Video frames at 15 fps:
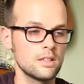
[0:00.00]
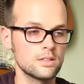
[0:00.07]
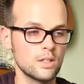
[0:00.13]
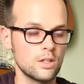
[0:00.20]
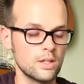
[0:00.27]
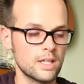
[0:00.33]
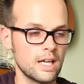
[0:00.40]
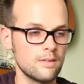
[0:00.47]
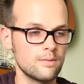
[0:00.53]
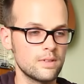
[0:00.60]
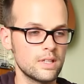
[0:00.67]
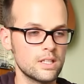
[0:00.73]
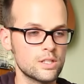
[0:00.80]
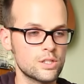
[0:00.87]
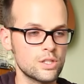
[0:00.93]
so look out for
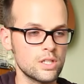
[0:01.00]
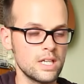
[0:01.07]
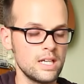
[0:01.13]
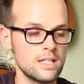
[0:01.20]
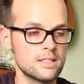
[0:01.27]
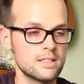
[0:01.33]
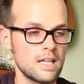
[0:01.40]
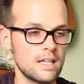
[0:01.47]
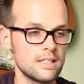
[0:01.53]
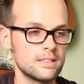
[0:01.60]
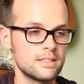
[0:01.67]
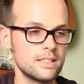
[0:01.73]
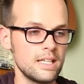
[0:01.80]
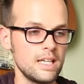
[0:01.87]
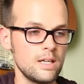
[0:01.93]
that G to
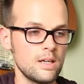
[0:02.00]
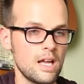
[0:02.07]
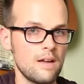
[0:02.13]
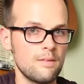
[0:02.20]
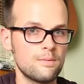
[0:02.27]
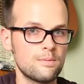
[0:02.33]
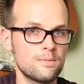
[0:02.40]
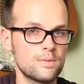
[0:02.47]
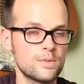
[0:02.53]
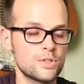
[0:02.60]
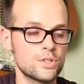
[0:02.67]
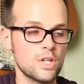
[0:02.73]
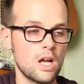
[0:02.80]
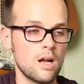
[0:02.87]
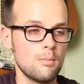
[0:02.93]
that D, F
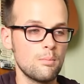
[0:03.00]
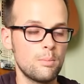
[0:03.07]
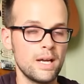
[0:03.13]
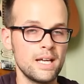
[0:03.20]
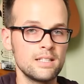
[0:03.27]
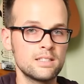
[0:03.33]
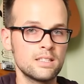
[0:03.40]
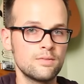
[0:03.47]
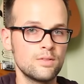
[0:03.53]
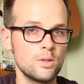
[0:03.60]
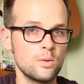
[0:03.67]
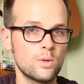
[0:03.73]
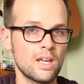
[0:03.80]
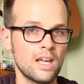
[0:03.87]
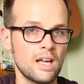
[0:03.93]
sharp bass if
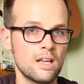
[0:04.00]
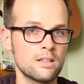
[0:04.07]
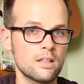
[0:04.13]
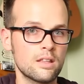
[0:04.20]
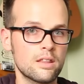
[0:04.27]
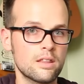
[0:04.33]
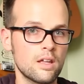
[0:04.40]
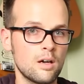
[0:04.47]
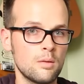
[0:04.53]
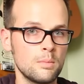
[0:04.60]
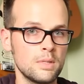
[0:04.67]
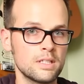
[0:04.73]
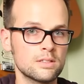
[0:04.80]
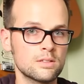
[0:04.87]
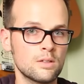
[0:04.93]
you can. The thumb
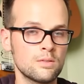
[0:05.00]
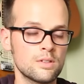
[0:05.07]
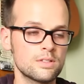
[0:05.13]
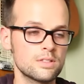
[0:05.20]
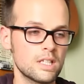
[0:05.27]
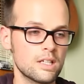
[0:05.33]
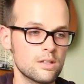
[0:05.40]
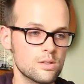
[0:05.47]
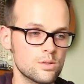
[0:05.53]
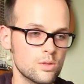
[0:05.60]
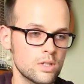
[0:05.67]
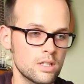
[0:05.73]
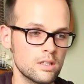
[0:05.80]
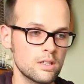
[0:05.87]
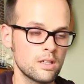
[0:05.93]
is on the 6th
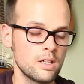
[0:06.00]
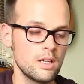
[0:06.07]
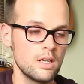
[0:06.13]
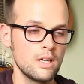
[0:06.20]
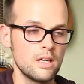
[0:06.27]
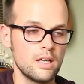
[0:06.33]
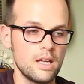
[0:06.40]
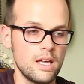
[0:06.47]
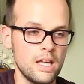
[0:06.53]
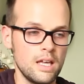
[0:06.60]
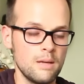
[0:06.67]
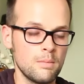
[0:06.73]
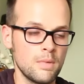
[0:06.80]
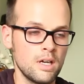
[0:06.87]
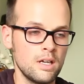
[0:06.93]
string,
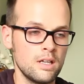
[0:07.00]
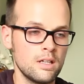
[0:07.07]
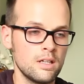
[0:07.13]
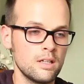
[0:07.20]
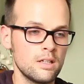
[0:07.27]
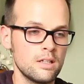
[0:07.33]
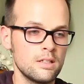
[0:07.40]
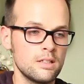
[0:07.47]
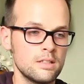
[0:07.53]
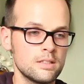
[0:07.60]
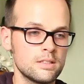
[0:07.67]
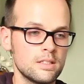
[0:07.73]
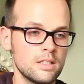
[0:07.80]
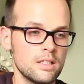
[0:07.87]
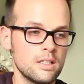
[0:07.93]
E minor
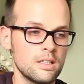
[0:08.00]
and D.